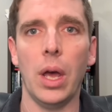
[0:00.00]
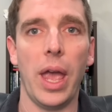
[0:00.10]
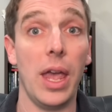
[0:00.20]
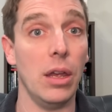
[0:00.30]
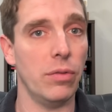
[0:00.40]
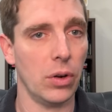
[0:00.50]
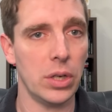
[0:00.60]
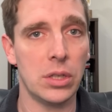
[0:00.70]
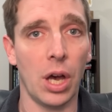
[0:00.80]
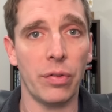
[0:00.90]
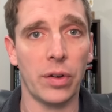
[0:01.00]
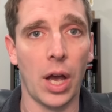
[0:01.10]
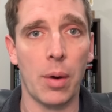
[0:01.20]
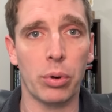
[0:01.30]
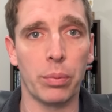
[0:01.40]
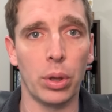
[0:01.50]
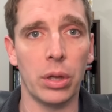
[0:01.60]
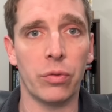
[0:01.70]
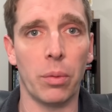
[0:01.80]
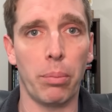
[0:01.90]
a very tough copper
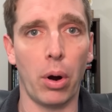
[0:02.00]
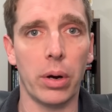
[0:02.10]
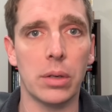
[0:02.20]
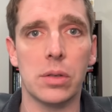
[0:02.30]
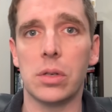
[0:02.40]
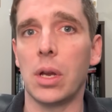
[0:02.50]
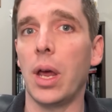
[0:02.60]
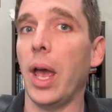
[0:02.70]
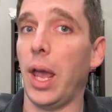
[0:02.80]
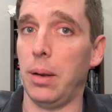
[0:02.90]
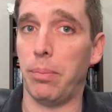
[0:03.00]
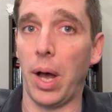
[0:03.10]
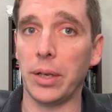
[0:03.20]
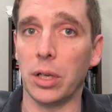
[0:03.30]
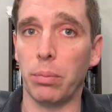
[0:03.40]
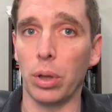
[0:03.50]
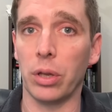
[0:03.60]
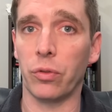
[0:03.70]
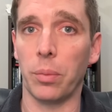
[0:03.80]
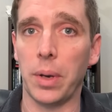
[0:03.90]
bullet from Barnes, a bonded
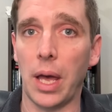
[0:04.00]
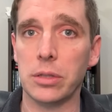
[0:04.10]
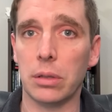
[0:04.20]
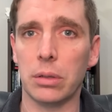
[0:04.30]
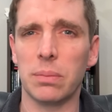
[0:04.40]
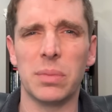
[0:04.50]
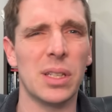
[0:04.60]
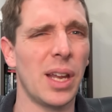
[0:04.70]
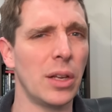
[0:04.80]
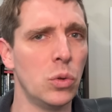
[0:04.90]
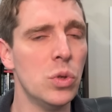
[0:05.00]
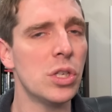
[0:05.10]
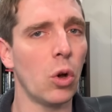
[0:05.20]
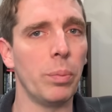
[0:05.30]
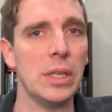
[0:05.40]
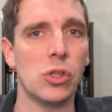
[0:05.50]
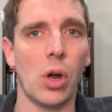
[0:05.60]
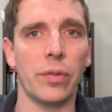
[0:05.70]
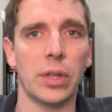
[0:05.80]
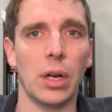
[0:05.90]
bullet from Nosler, designed to still be
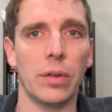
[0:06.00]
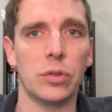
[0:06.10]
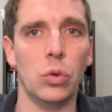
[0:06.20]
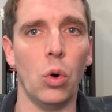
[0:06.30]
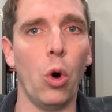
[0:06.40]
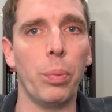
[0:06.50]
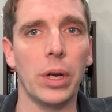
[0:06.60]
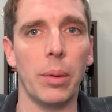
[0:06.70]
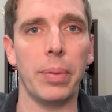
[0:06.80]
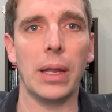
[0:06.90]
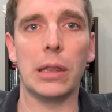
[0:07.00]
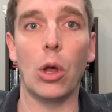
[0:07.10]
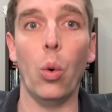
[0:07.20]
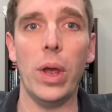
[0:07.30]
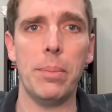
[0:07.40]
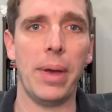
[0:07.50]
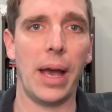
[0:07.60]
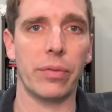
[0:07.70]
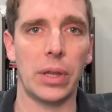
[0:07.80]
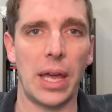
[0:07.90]
soft enough to open up at low
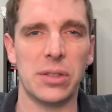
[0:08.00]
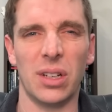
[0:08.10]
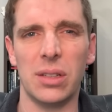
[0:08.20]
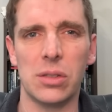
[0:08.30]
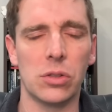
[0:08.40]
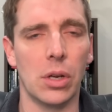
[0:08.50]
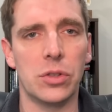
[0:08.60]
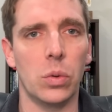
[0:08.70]
impact velocities. So